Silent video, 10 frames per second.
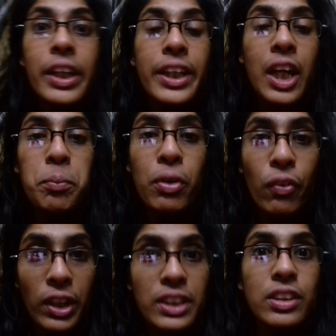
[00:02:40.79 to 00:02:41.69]
am
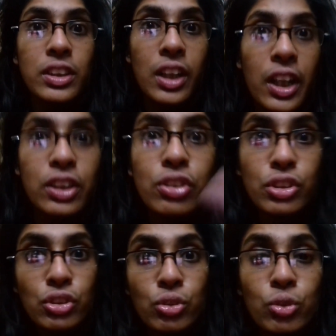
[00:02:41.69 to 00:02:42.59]
a writer. I
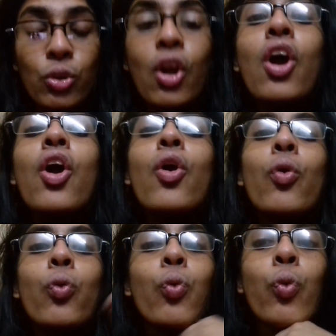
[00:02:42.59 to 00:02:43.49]
used to
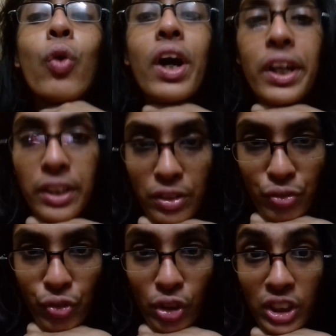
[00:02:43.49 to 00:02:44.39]

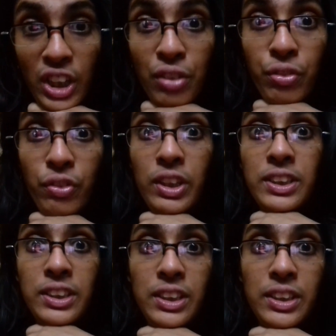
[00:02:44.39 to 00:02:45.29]
write for
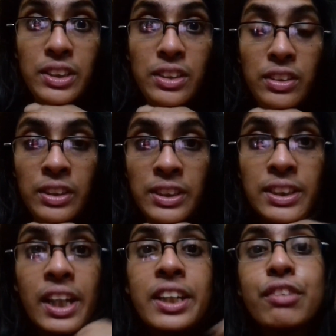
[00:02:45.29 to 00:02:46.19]
conferences,
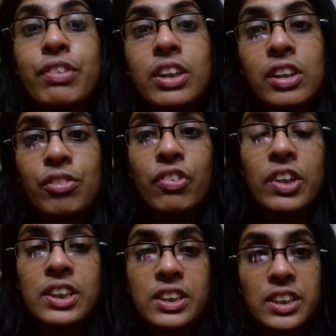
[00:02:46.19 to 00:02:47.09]
scientific
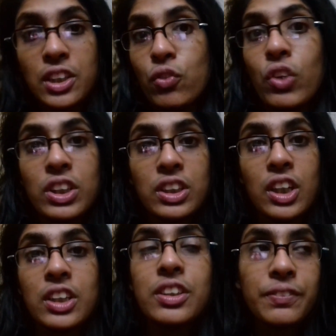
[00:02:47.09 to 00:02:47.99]
conferences, and
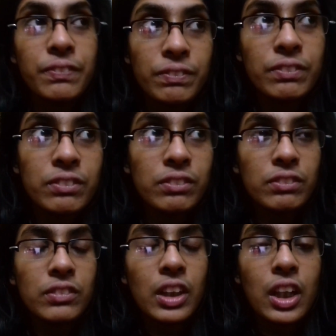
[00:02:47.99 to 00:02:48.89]
whatnot.
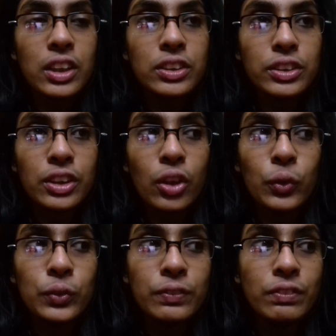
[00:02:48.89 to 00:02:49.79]

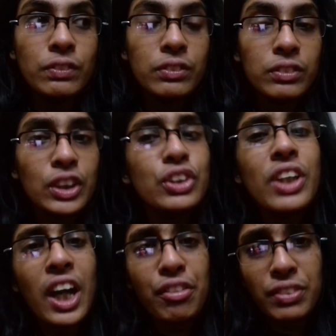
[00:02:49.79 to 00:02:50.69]
So I
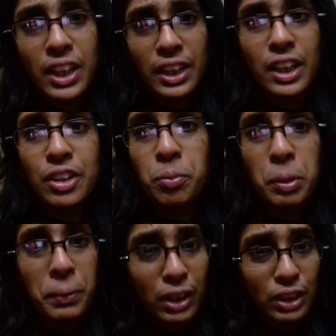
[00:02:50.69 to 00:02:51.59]
should have that under
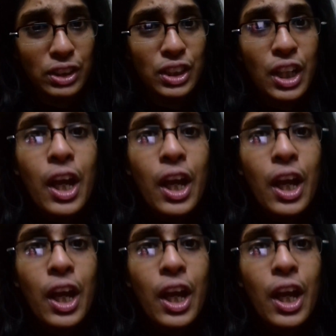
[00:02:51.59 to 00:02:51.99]
my belt.